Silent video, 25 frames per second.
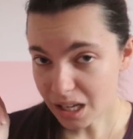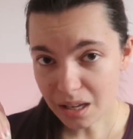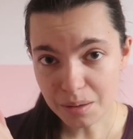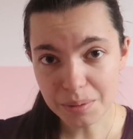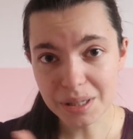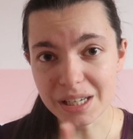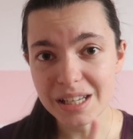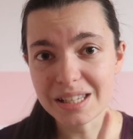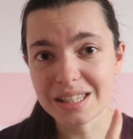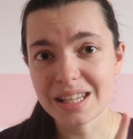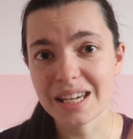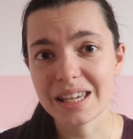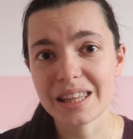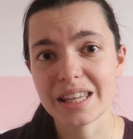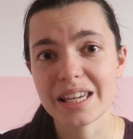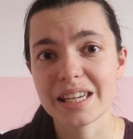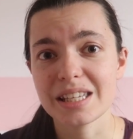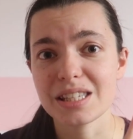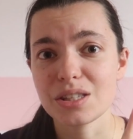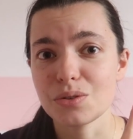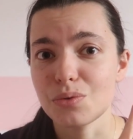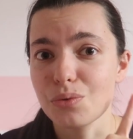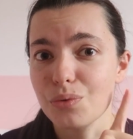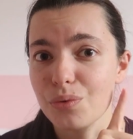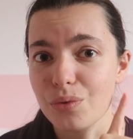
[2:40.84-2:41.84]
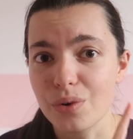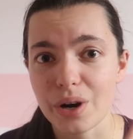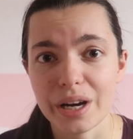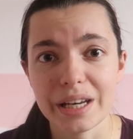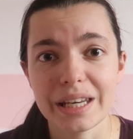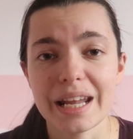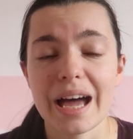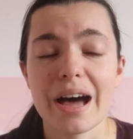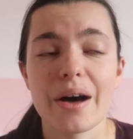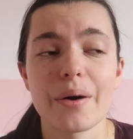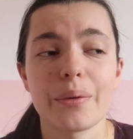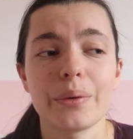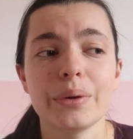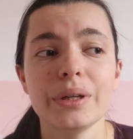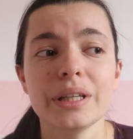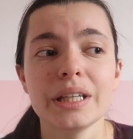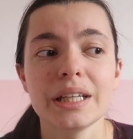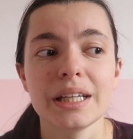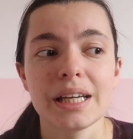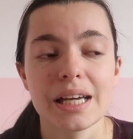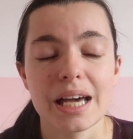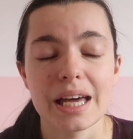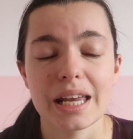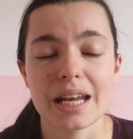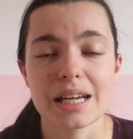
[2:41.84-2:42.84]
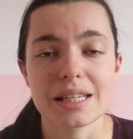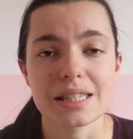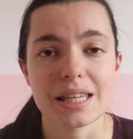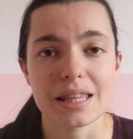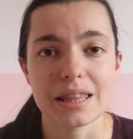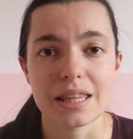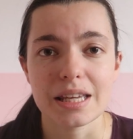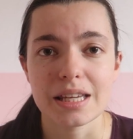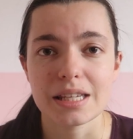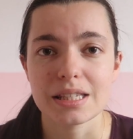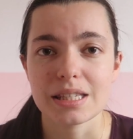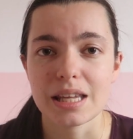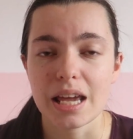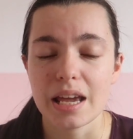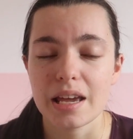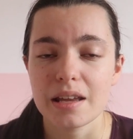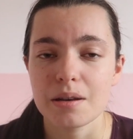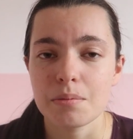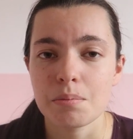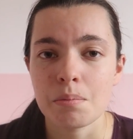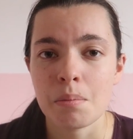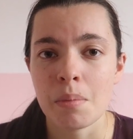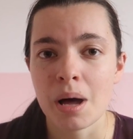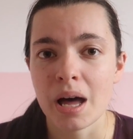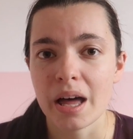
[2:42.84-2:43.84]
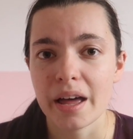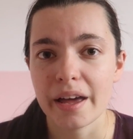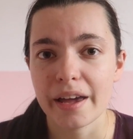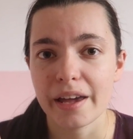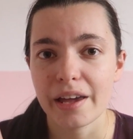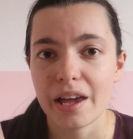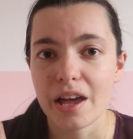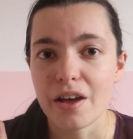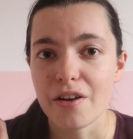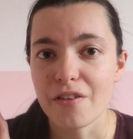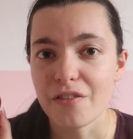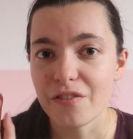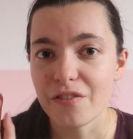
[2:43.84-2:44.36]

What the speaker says: I'm going to say this right now, and I said this in my